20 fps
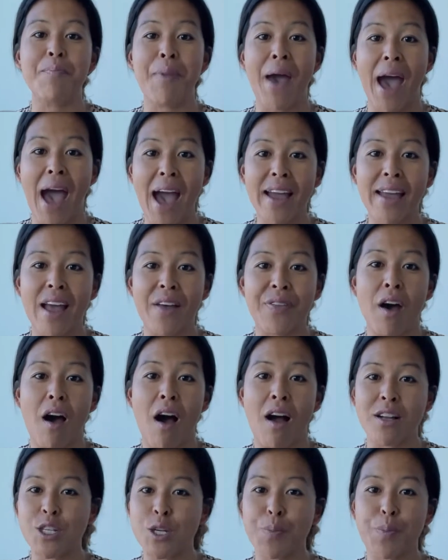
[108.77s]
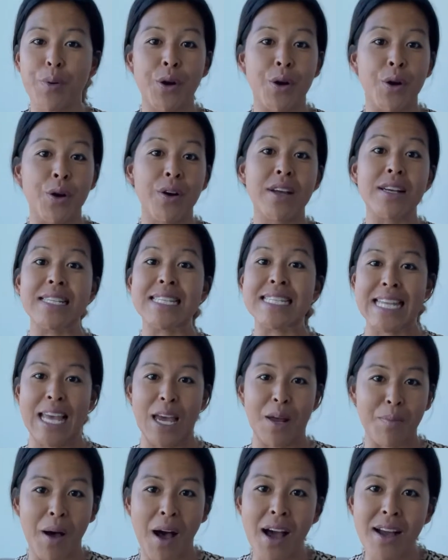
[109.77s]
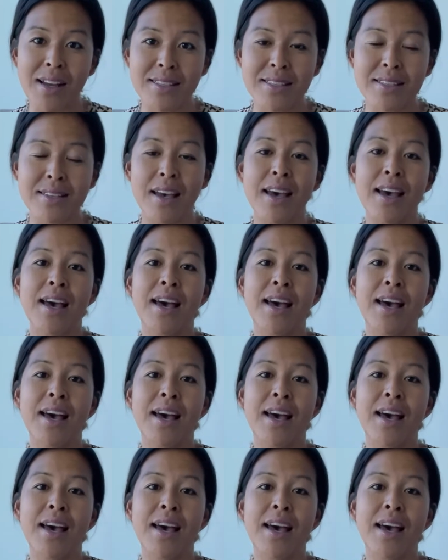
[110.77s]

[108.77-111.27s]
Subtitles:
back at the Entrepreneurial Sandbox.